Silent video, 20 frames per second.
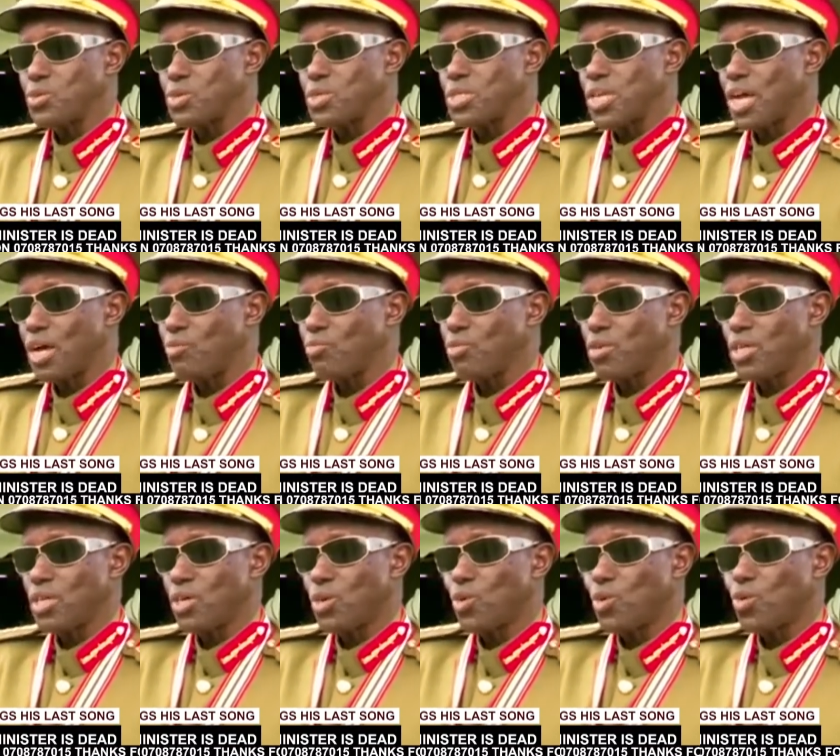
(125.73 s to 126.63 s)
you serve
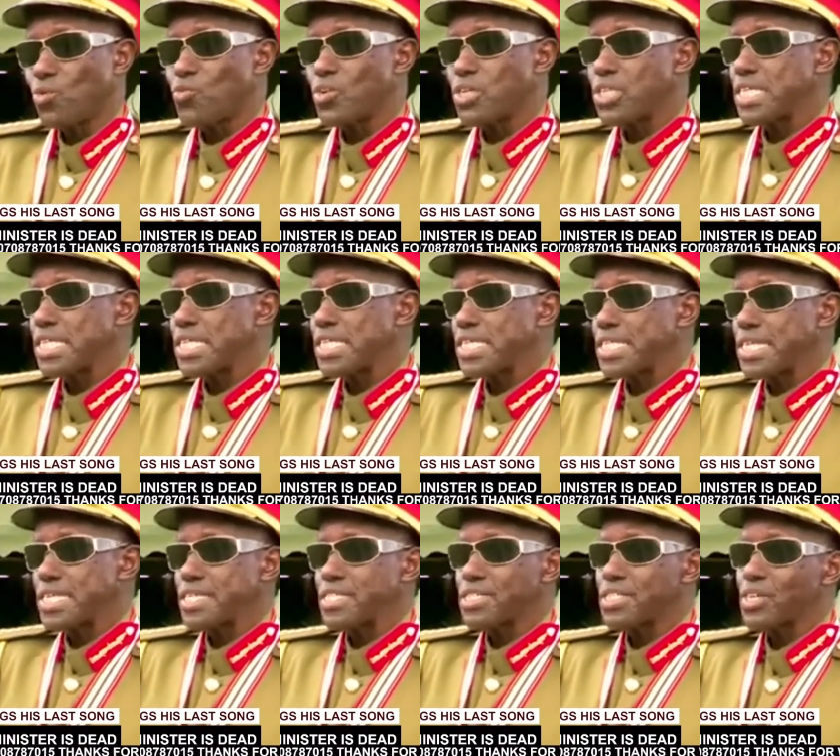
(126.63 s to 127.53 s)
officially
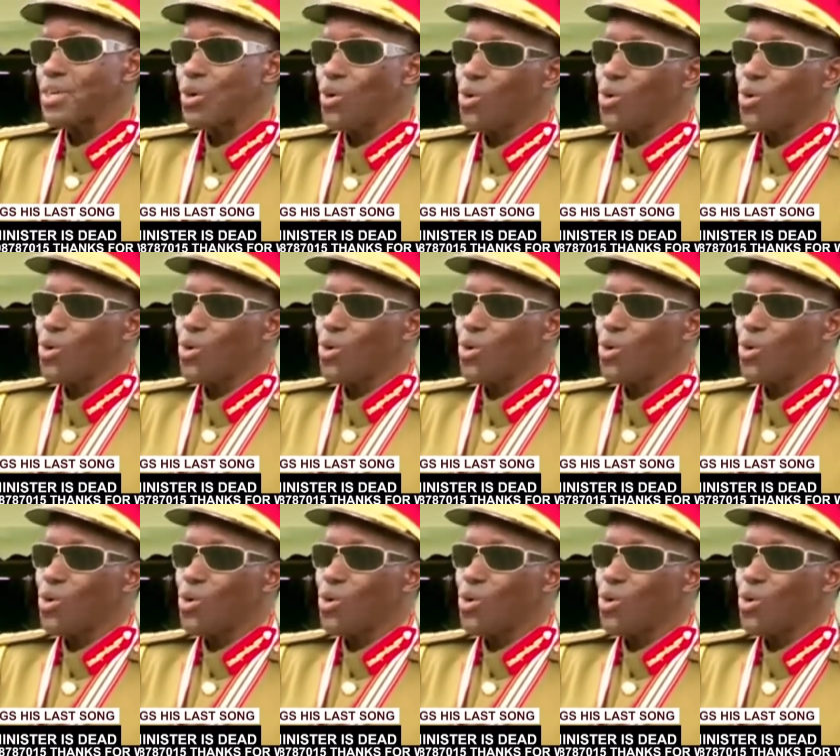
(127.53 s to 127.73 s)
says,